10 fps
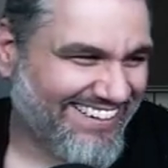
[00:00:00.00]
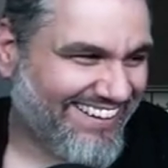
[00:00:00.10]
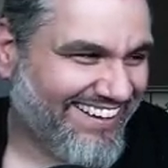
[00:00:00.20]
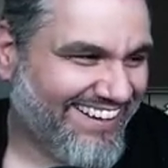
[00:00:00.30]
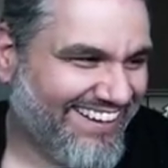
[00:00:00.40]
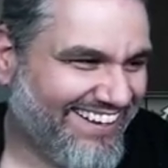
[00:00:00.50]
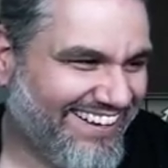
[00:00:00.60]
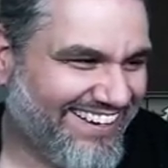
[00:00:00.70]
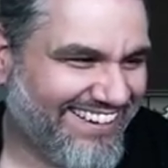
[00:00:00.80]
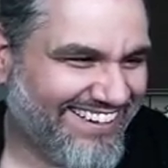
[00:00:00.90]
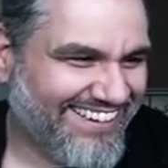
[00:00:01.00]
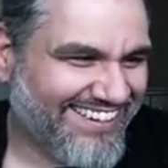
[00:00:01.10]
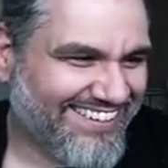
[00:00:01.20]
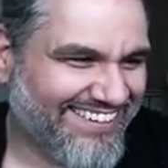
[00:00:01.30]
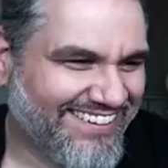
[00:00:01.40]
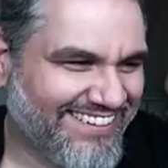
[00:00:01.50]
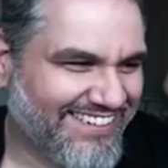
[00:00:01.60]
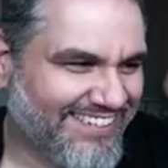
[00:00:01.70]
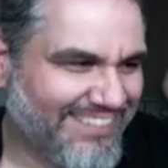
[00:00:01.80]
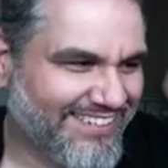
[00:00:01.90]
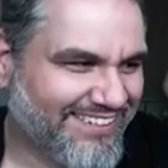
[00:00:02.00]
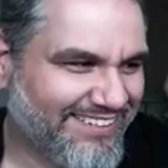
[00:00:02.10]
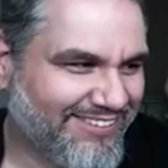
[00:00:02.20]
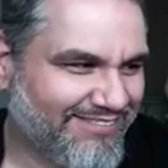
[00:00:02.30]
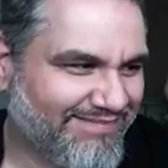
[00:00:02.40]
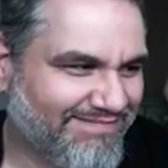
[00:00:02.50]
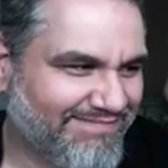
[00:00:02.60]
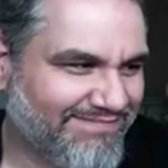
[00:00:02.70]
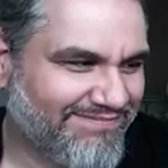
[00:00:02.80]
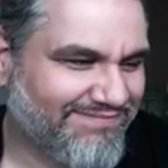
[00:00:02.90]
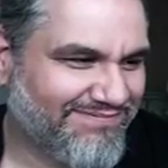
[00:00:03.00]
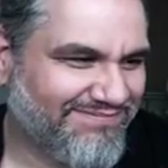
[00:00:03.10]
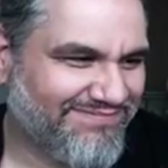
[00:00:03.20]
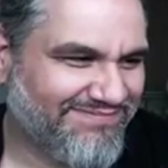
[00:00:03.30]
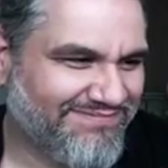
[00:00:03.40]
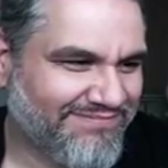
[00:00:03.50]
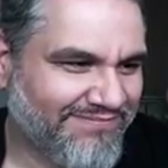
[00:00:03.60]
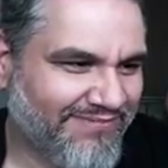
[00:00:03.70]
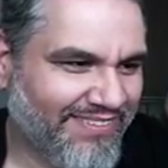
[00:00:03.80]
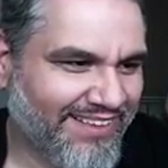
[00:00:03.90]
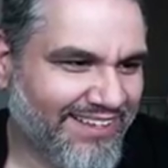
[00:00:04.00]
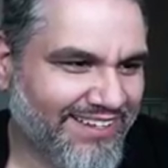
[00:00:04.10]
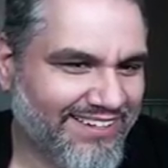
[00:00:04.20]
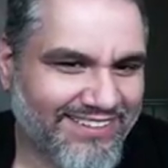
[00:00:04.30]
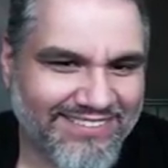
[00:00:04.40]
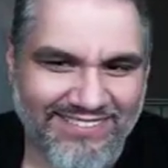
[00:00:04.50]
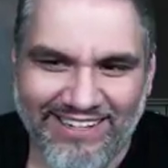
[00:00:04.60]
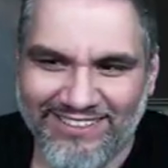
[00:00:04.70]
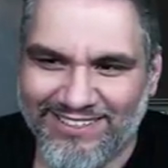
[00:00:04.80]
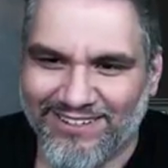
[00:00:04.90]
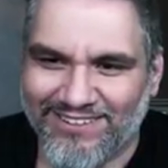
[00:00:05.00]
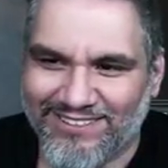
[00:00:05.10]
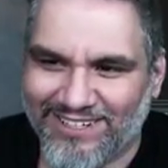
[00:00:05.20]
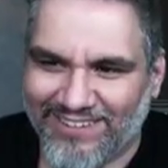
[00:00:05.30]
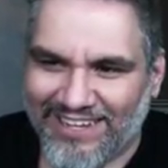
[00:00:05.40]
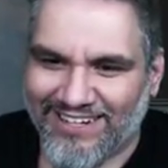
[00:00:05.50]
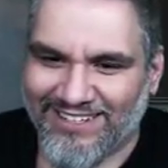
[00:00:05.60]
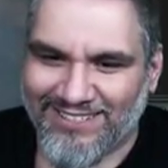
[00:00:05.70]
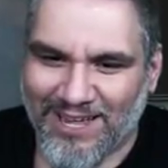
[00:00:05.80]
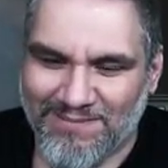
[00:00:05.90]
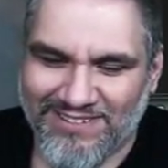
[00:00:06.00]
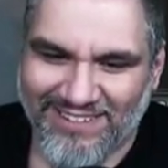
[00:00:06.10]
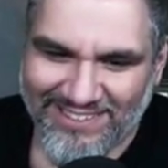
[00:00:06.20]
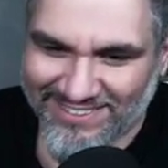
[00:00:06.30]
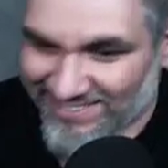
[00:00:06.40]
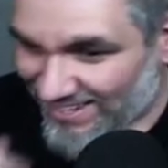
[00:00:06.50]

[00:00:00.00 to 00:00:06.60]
ah, you're good at this game. You're very good at this game. Well, there's no there's no land on top, so that's